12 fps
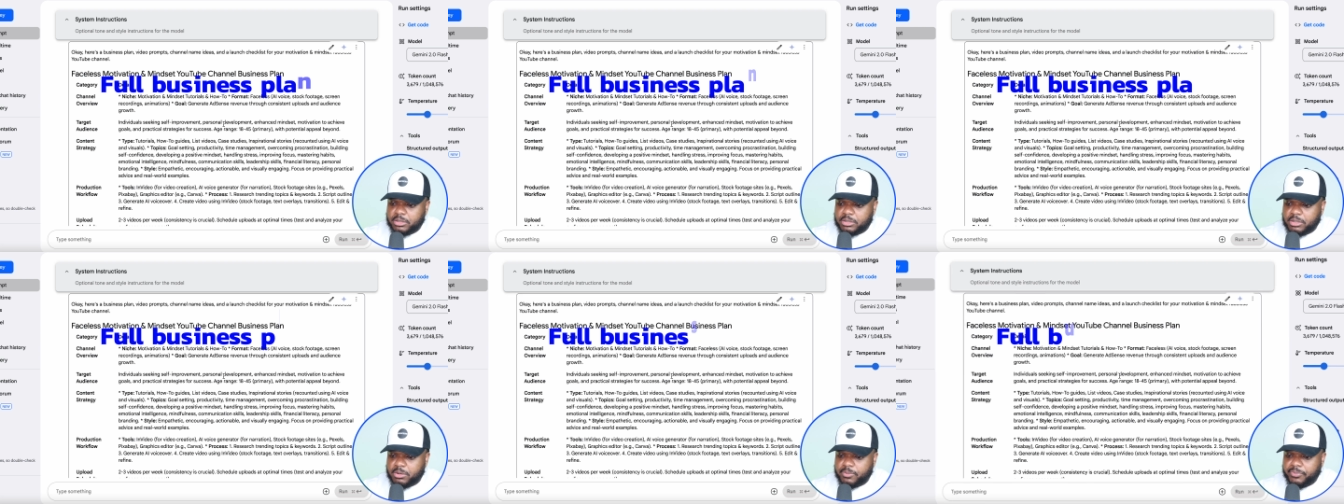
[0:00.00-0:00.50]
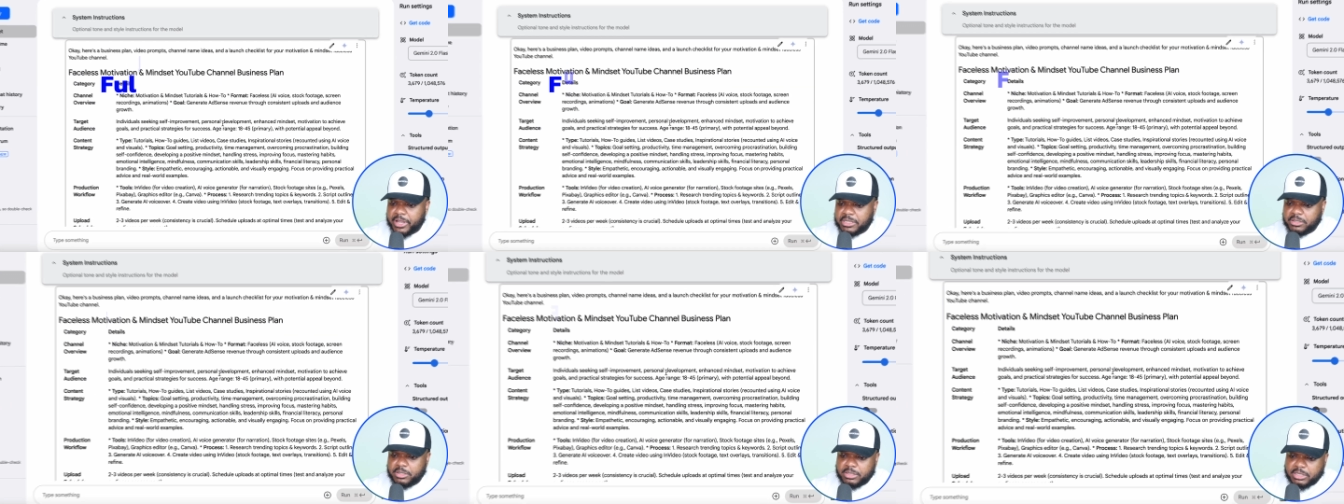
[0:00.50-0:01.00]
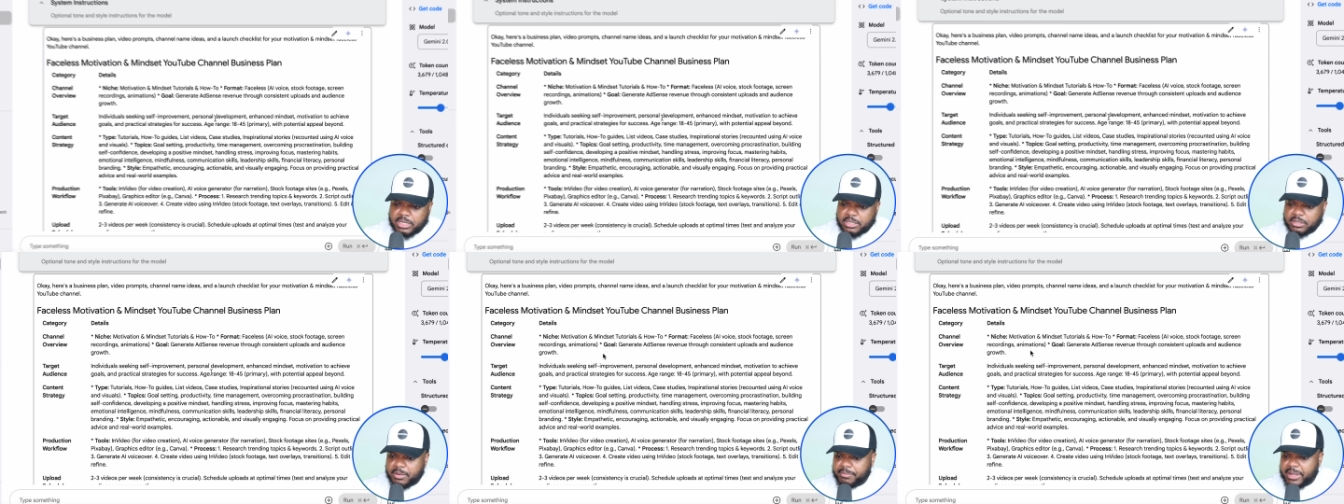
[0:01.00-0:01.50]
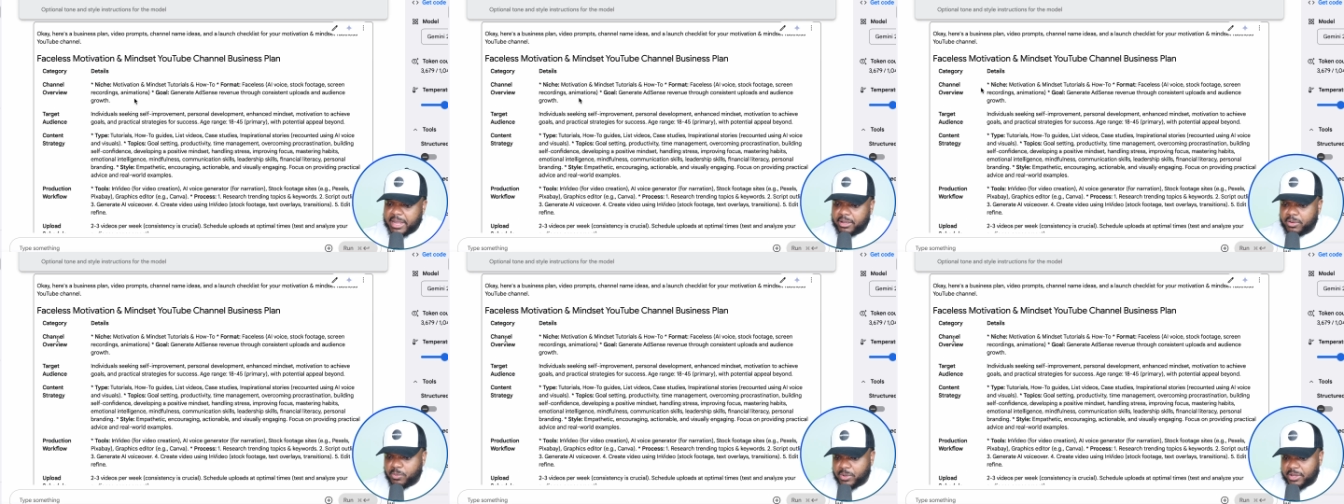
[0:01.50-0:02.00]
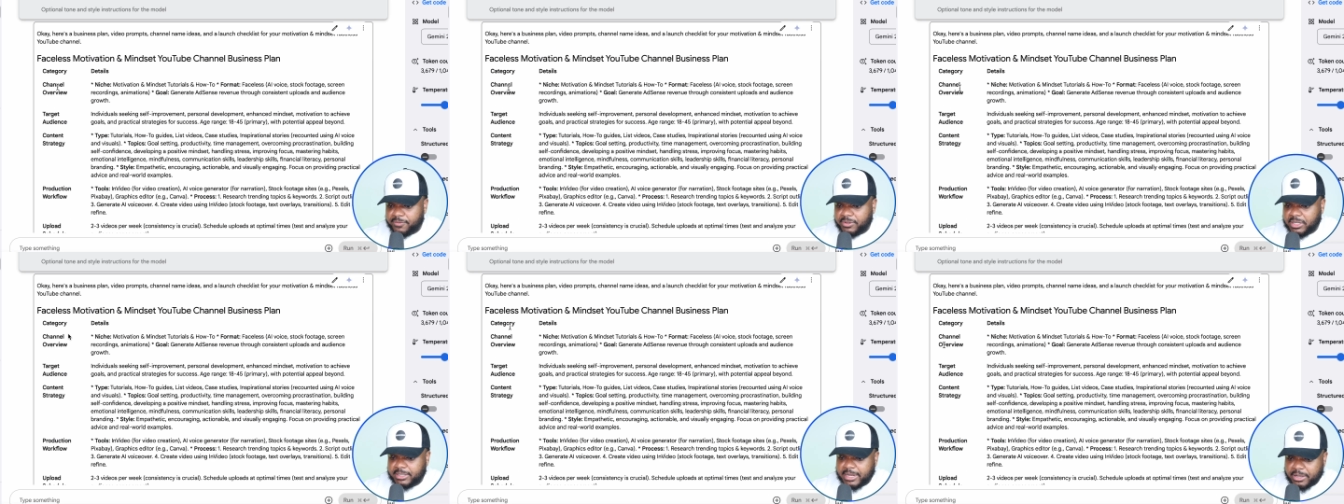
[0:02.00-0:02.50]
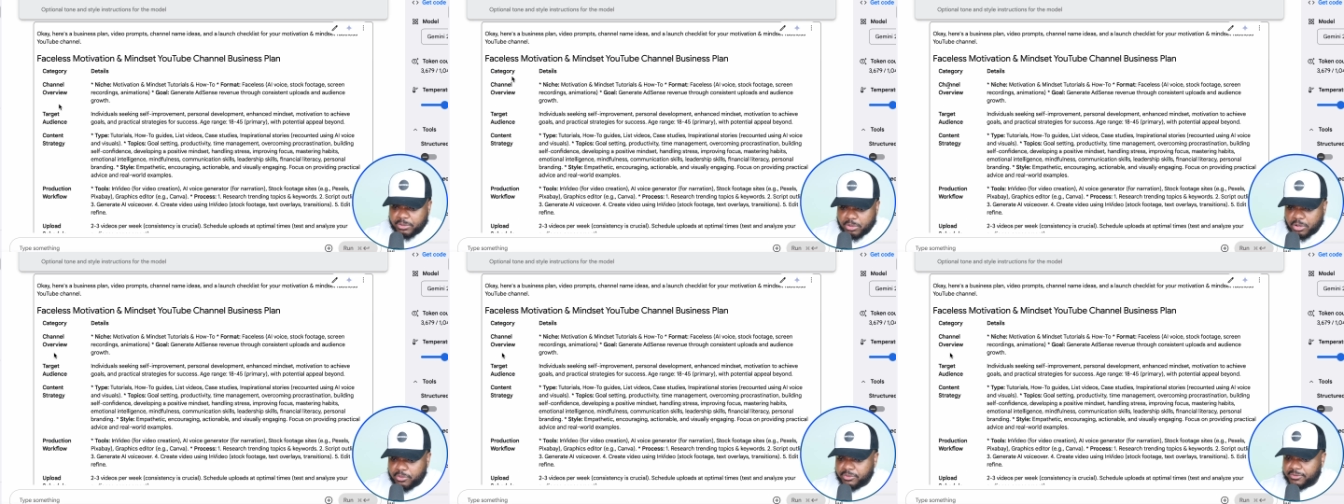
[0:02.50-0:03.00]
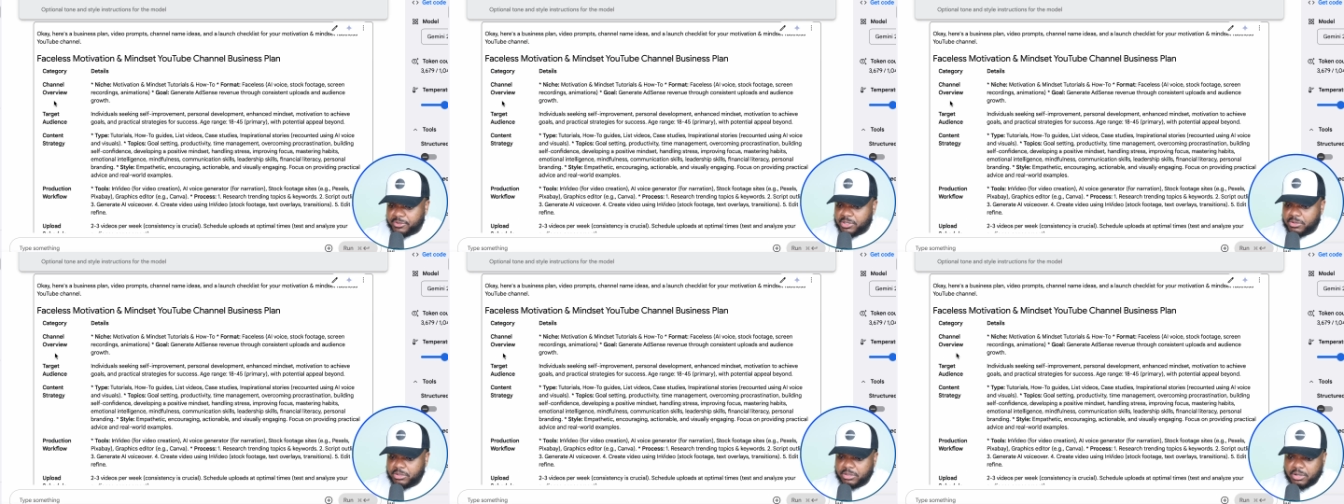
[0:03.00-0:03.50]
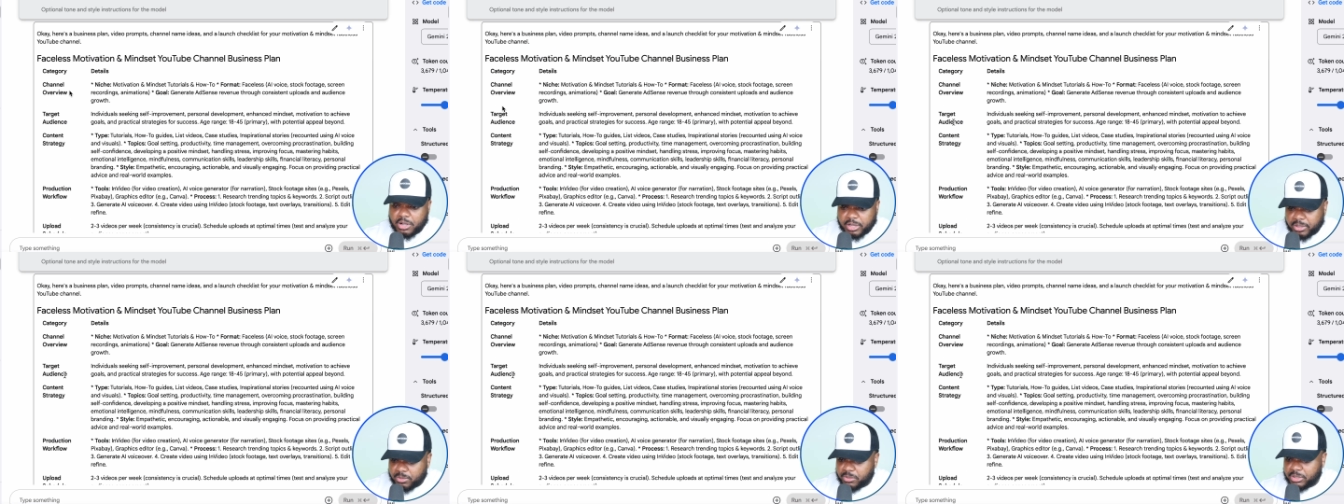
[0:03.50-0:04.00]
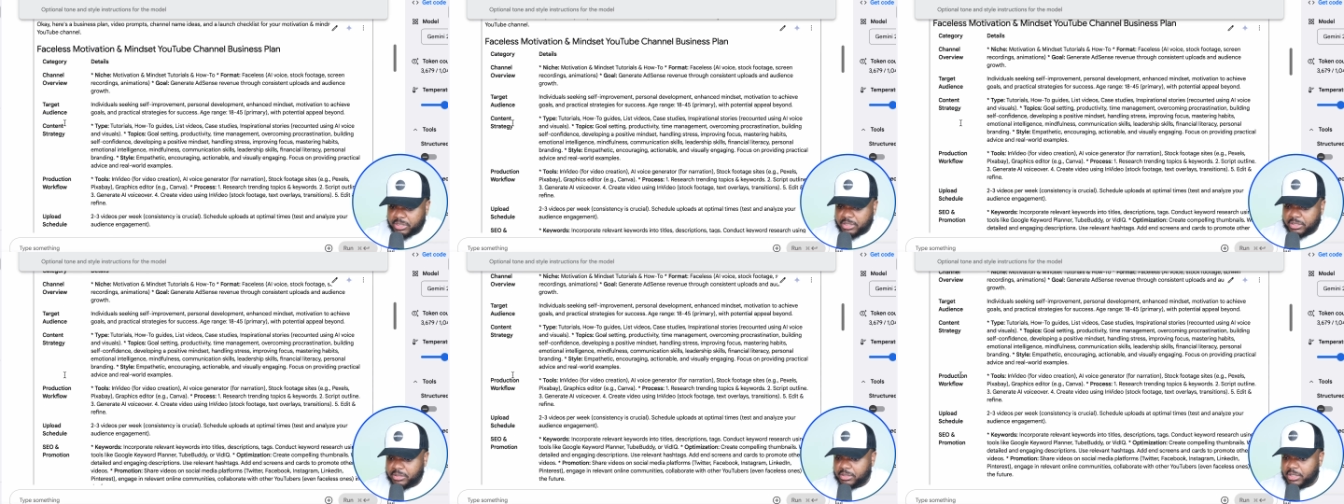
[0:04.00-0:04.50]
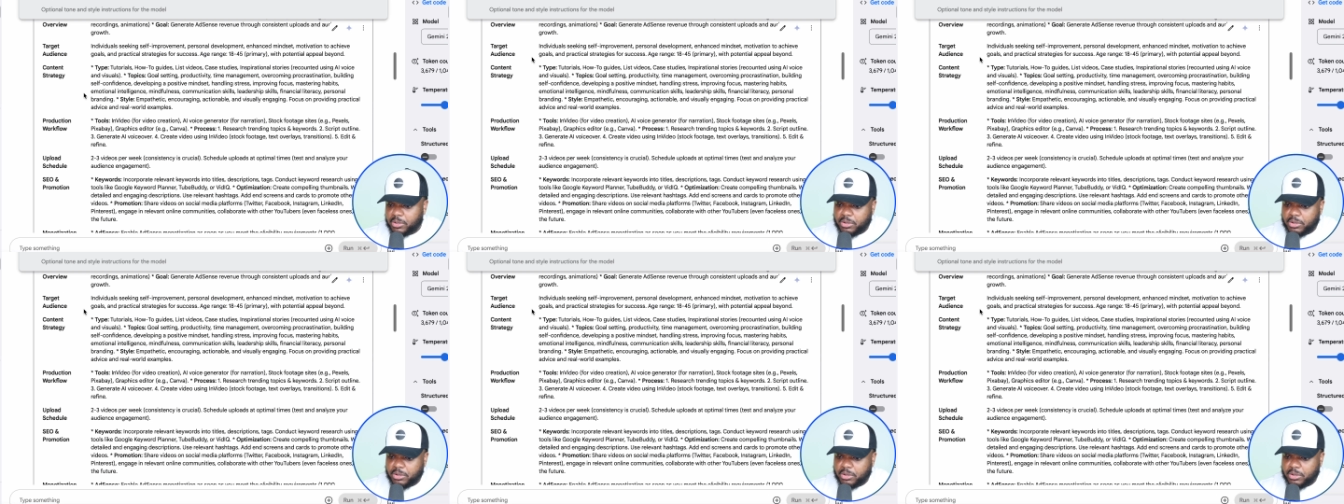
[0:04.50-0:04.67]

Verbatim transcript: So as you can see, it's come back with the channel overview, the target audience,